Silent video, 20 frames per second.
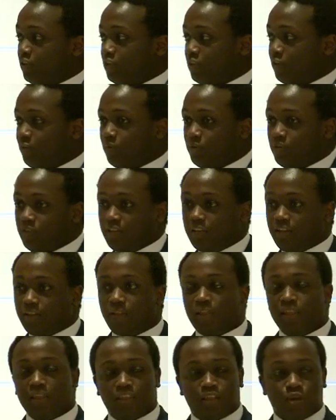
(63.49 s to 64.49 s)

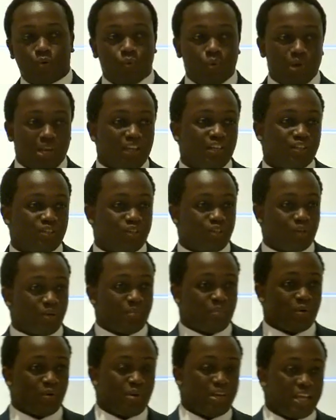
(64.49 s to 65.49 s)
They're willing to do it.
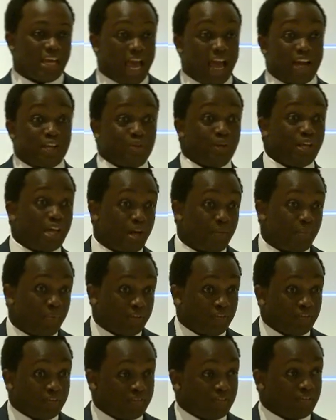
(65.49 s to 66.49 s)
But when it actually
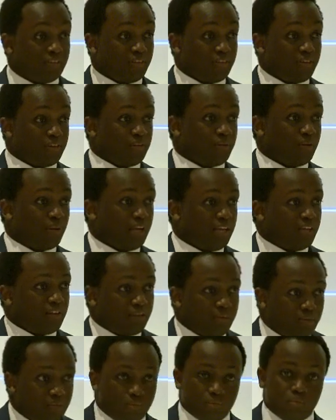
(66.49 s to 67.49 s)
happens, you're like,
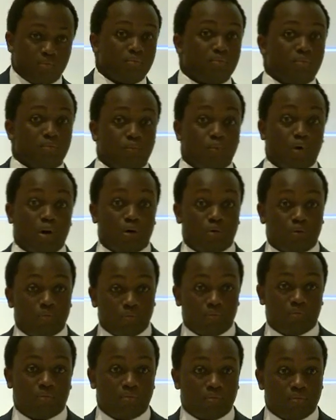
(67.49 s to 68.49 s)
whoa,
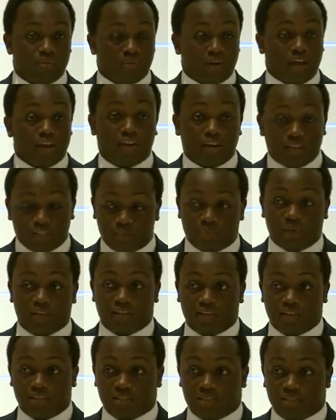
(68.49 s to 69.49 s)
I didn't expect
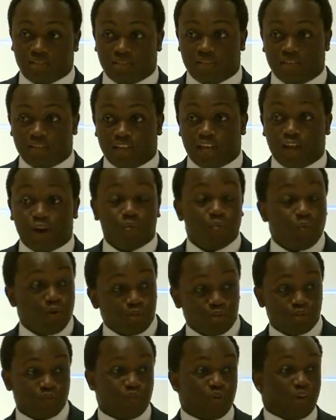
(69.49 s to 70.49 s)
this. I know
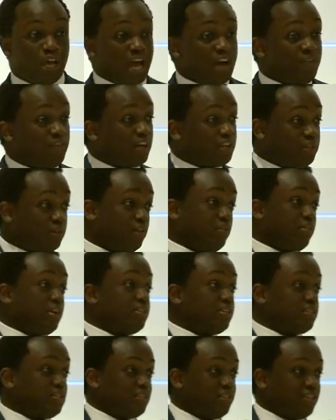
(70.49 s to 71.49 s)
most of you have actually
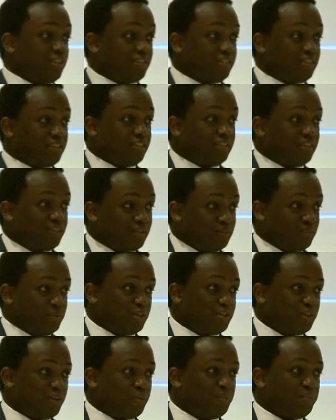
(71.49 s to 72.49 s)
registered to be a
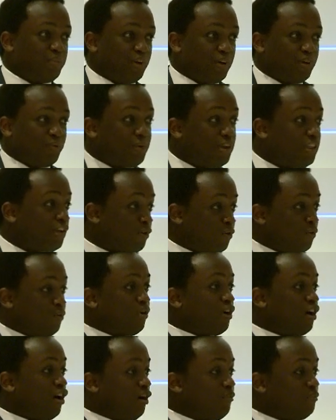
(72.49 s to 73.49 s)
donor, but when the call
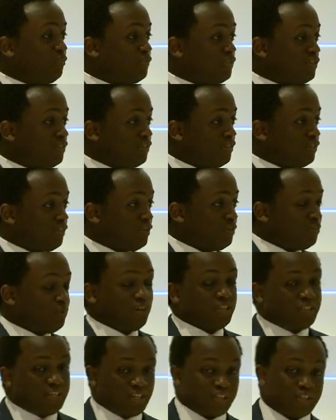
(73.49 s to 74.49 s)
comes, when the
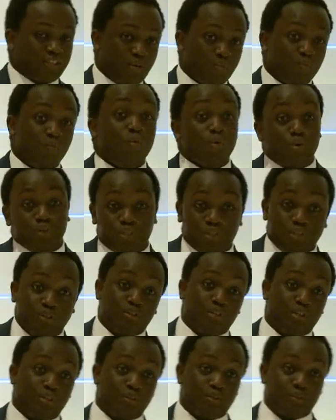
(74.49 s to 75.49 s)
text comes, what do you do?